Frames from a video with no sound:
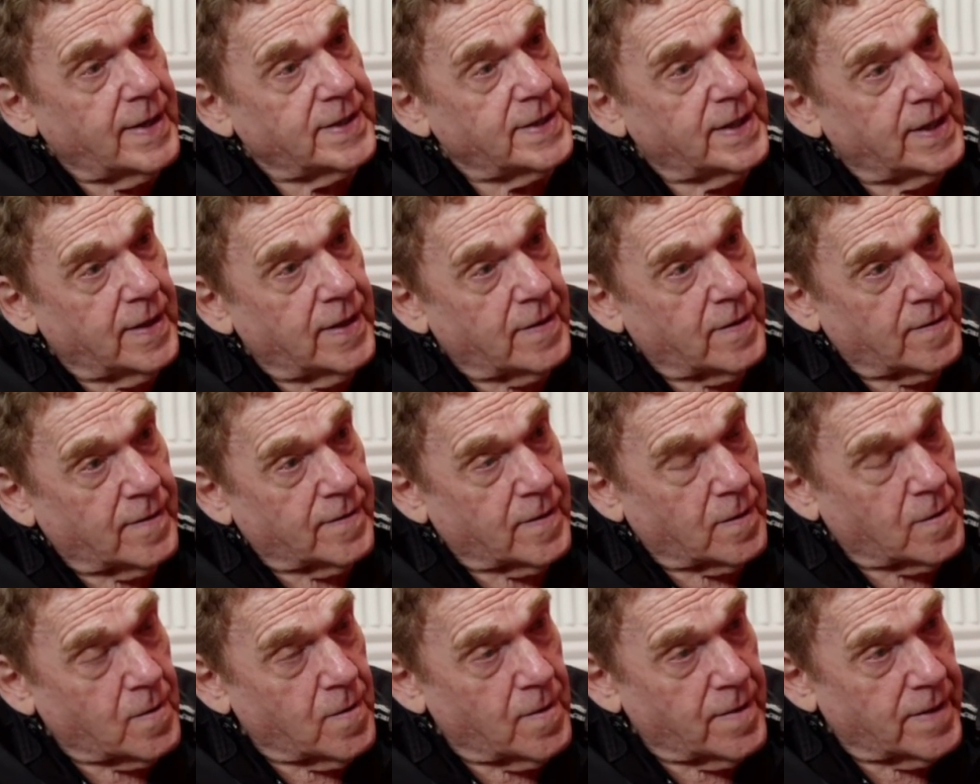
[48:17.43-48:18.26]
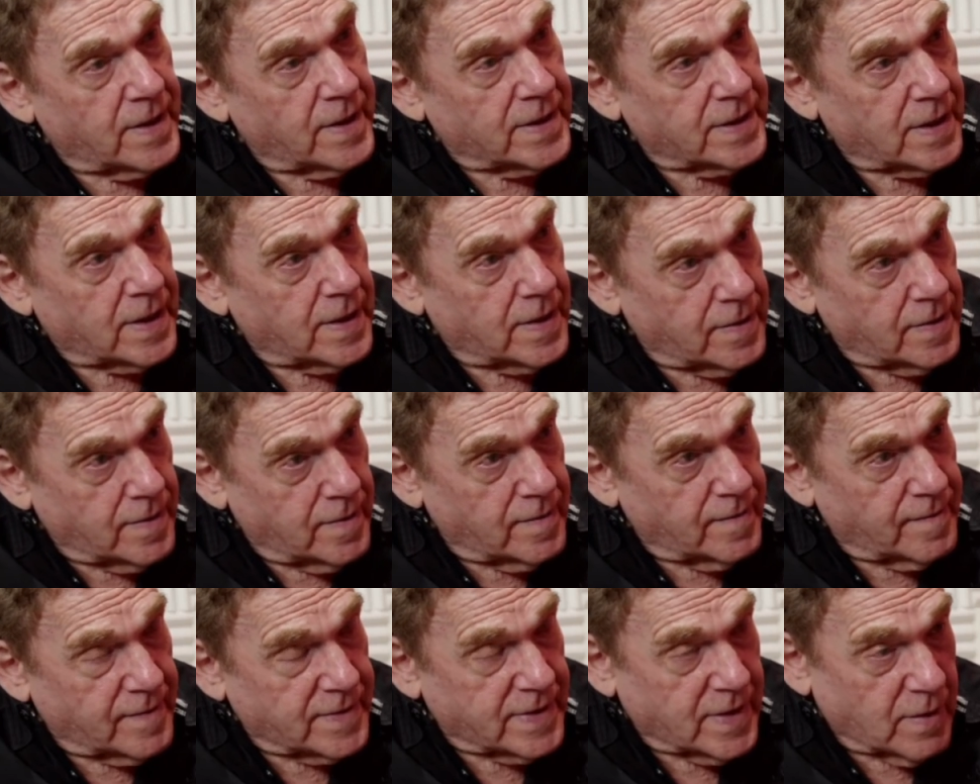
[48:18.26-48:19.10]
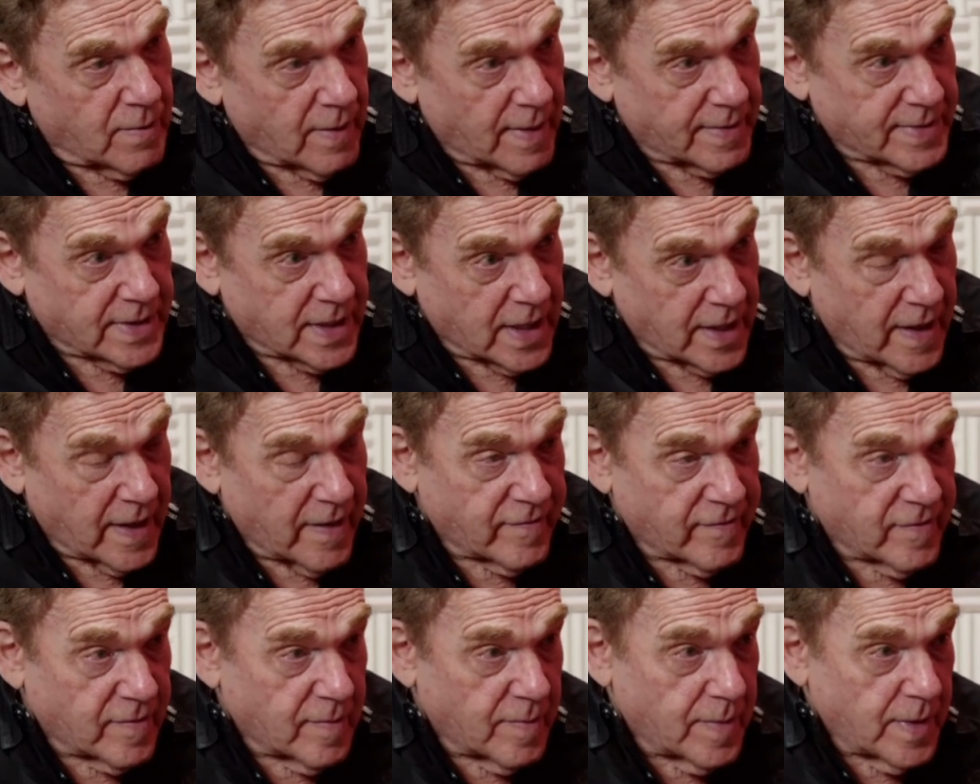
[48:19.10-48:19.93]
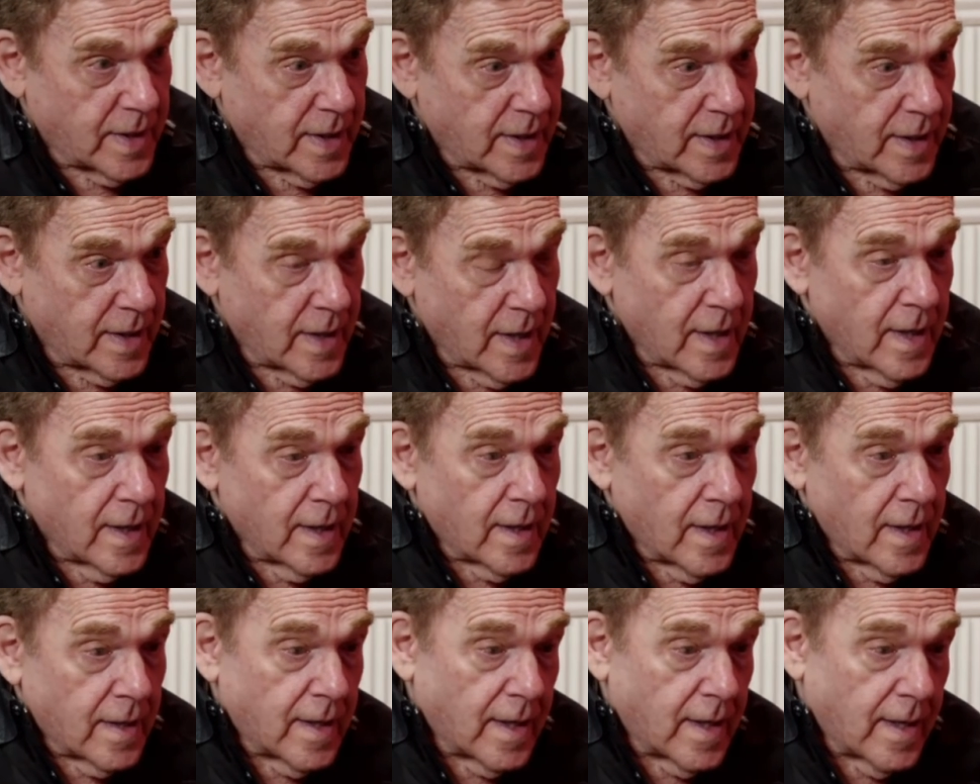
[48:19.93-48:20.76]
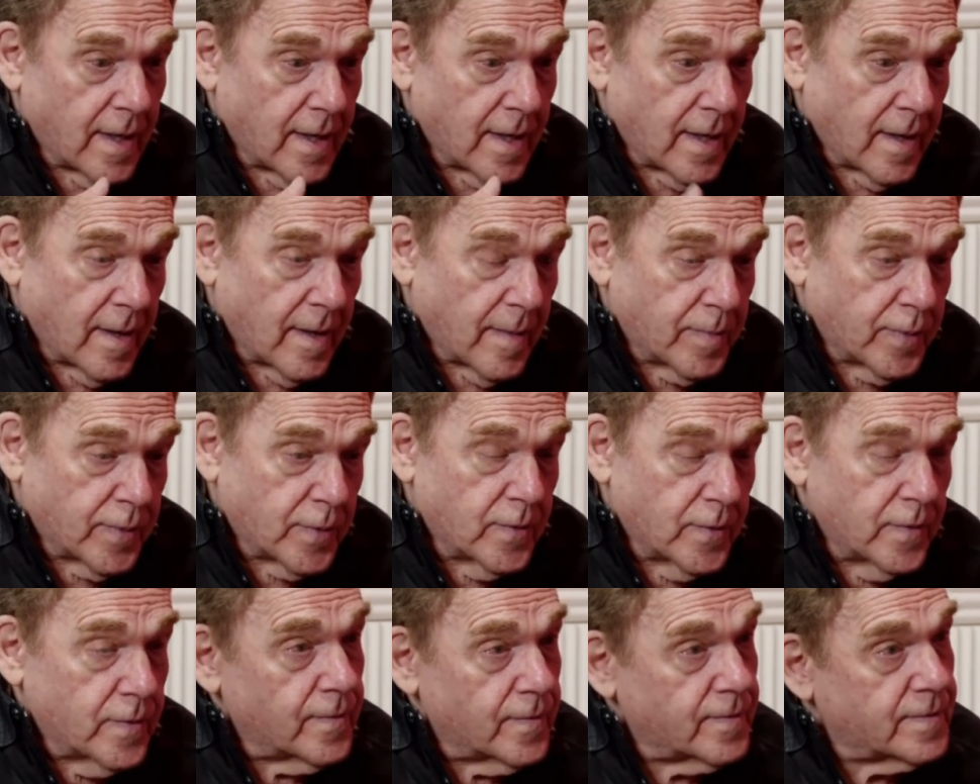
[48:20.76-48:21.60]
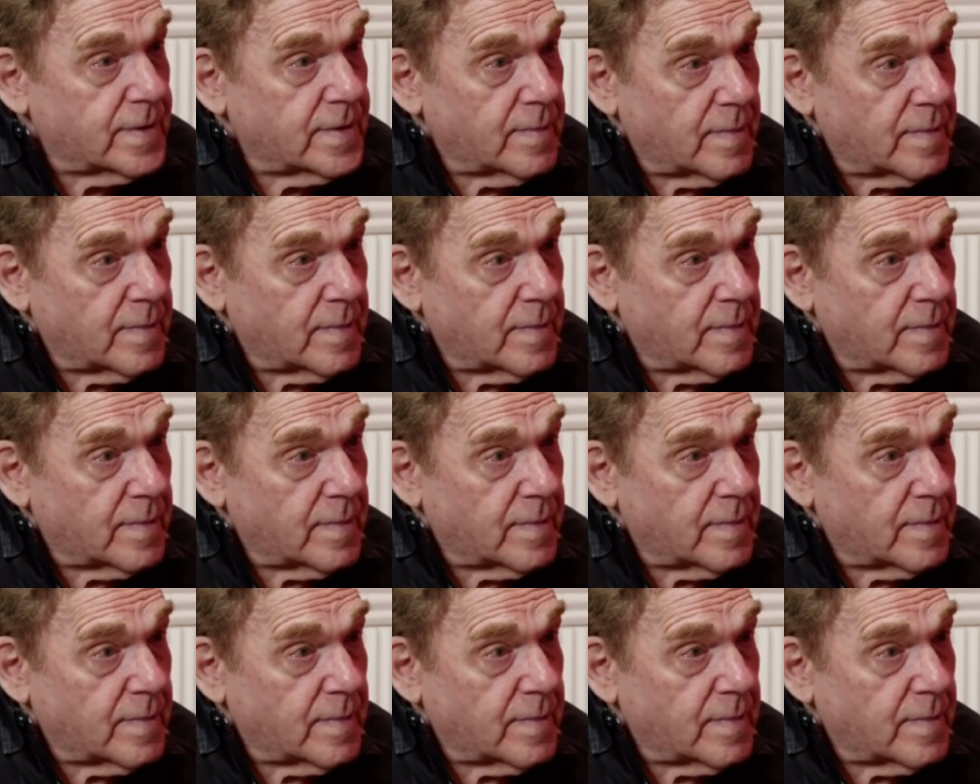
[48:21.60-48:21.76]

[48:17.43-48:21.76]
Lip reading: To get on the Cornell University website, you have to be approved.